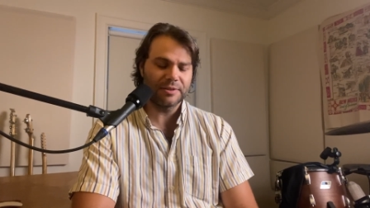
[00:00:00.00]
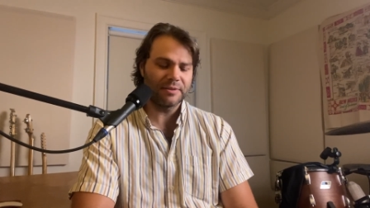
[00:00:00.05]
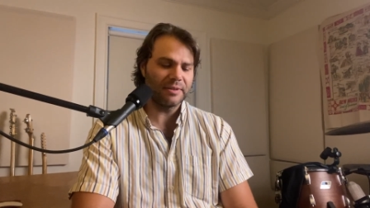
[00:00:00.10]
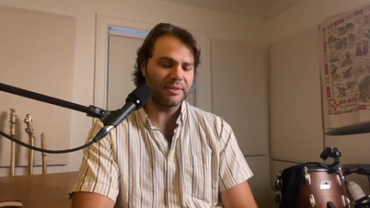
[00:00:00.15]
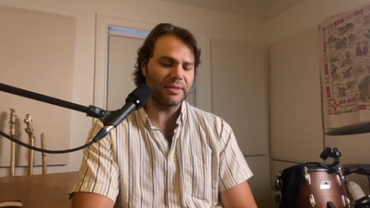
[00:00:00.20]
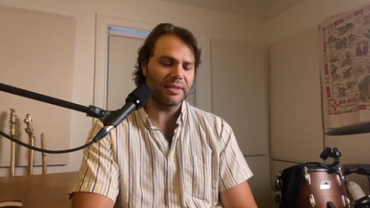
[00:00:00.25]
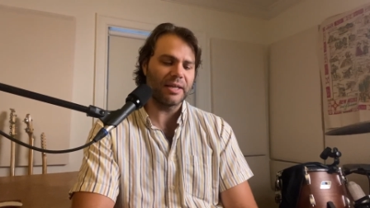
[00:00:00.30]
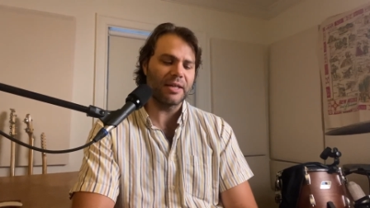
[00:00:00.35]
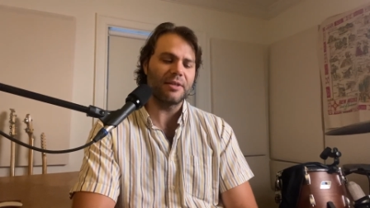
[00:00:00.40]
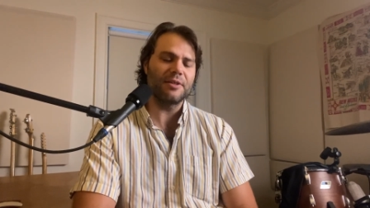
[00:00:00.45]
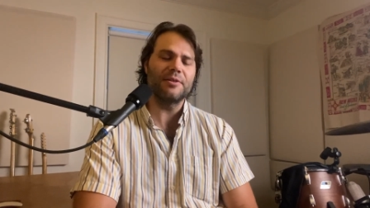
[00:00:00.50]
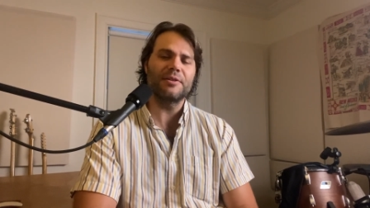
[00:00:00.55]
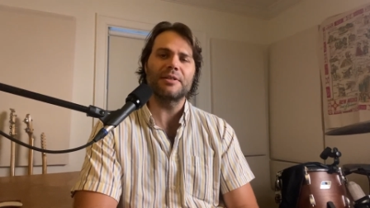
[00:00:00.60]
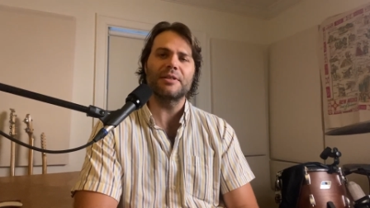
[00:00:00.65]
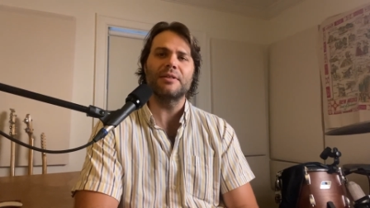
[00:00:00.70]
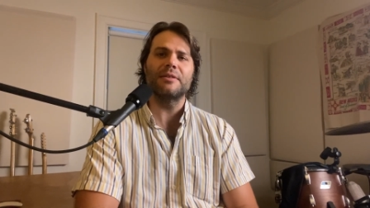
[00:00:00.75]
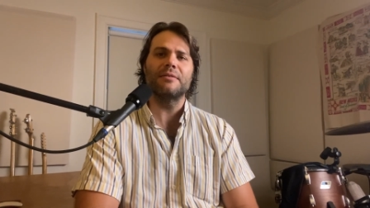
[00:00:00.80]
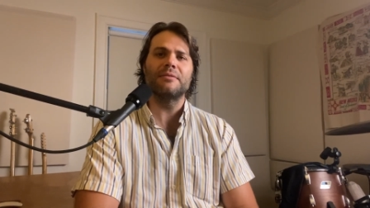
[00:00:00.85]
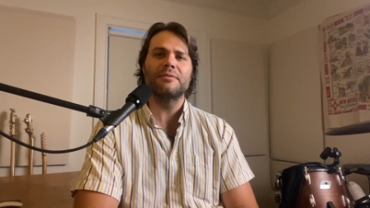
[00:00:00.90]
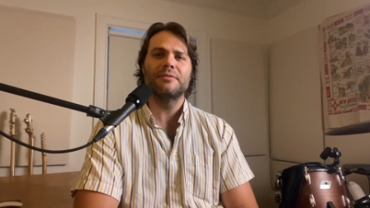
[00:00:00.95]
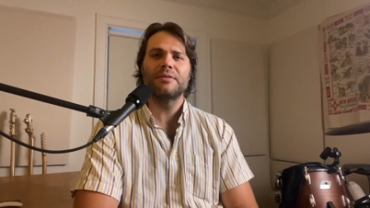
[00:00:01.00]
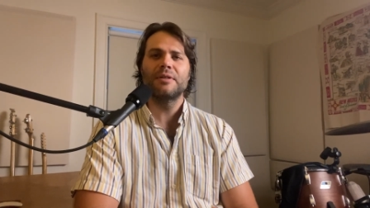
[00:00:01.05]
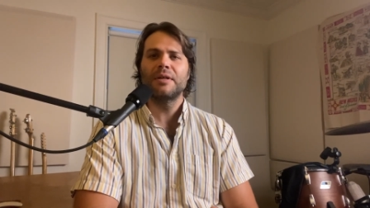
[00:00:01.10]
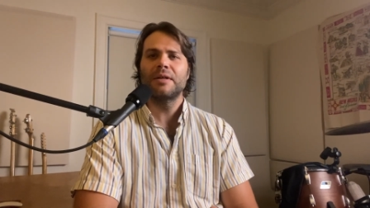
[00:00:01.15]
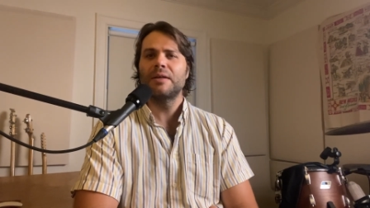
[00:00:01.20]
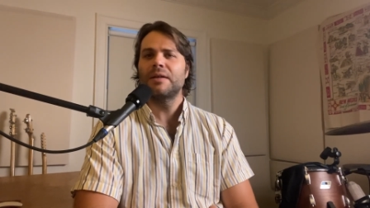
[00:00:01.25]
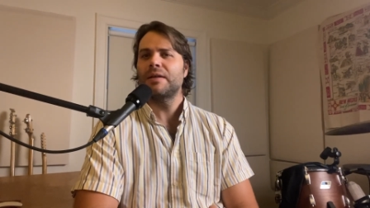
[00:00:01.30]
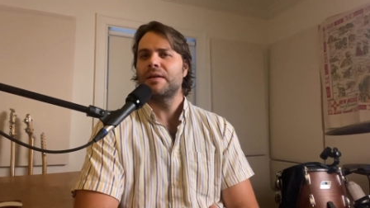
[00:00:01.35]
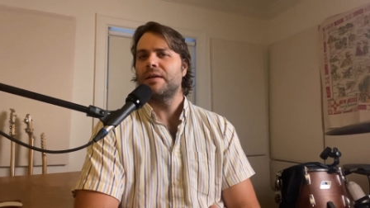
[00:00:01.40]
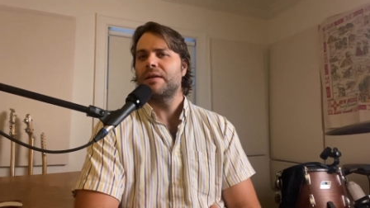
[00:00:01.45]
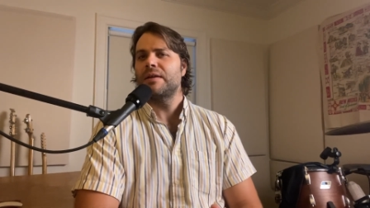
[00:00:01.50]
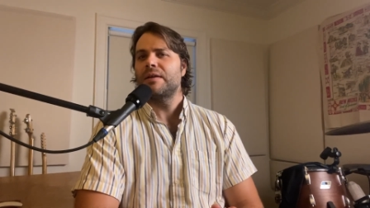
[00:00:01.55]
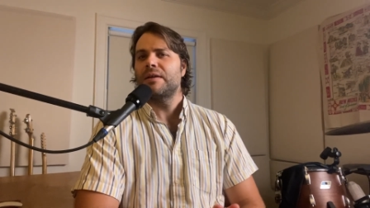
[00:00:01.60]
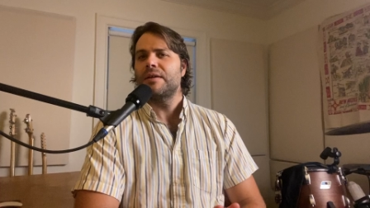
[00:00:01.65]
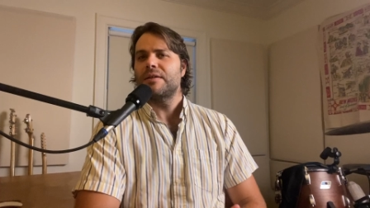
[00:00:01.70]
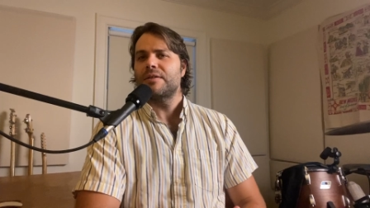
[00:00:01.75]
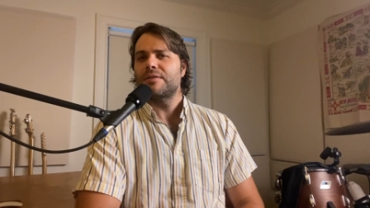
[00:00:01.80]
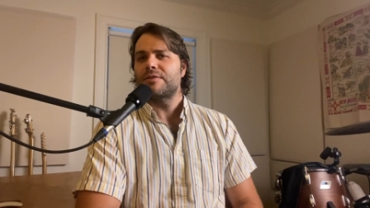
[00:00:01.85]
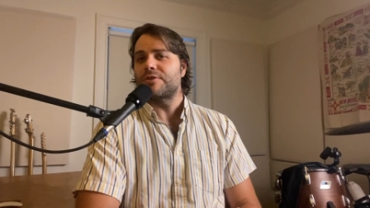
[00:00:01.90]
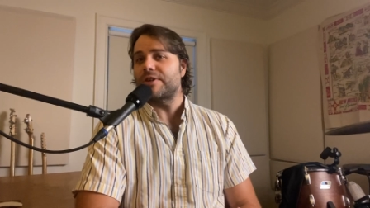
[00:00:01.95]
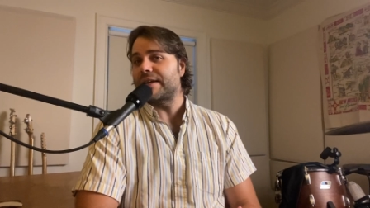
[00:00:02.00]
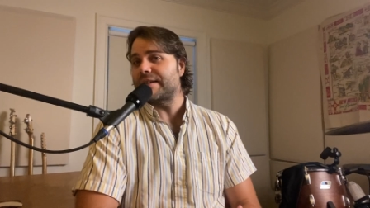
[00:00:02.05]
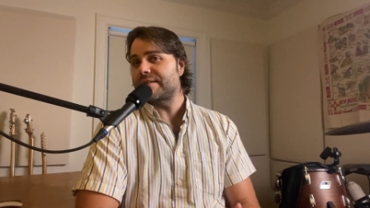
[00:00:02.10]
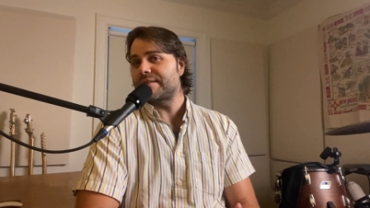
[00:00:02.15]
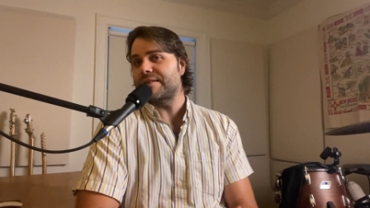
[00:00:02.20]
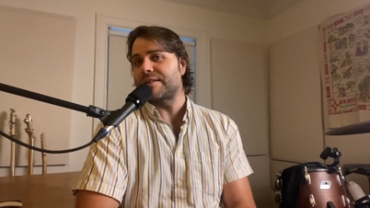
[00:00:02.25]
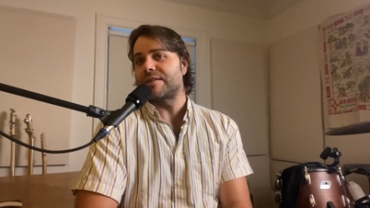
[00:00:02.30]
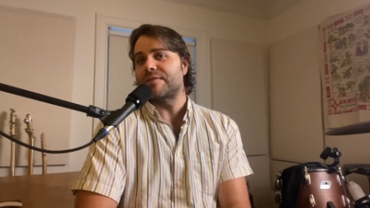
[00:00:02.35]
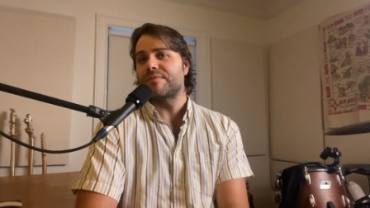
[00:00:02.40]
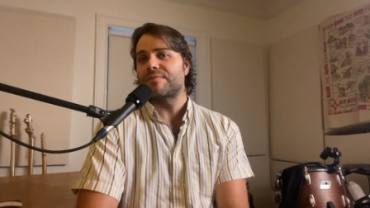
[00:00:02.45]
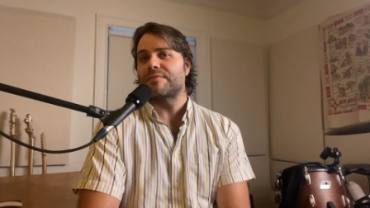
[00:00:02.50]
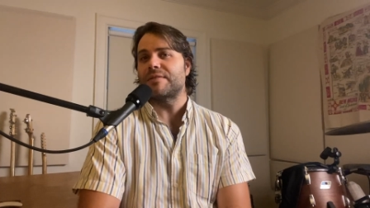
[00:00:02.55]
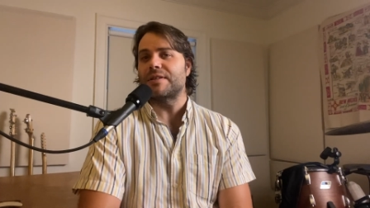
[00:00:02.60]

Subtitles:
is that you can try stuff.